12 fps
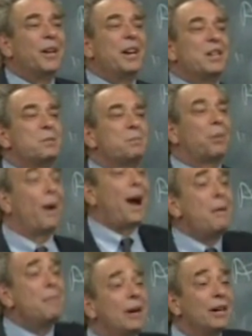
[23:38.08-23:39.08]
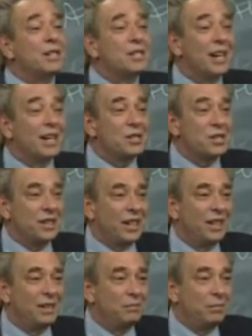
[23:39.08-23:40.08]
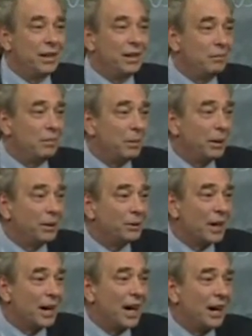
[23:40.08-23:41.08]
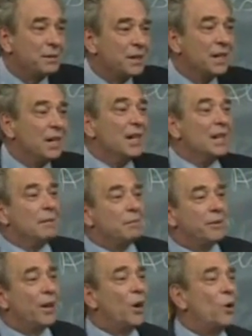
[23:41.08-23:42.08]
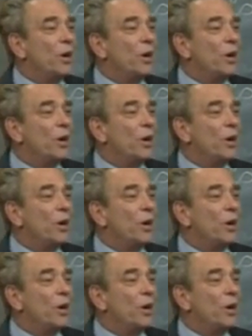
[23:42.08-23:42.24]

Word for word: in its primary sense in, in biblical times, though